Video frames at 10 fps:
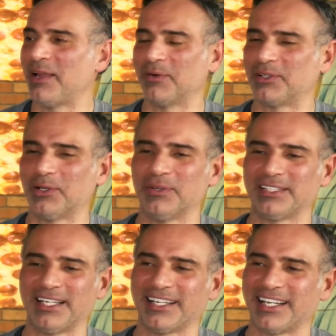I would go
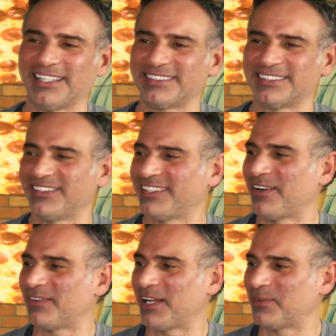with that guy. So
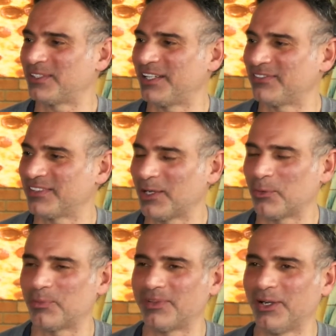I would definitely.
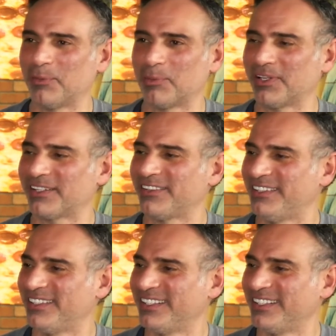That would be pretty cool.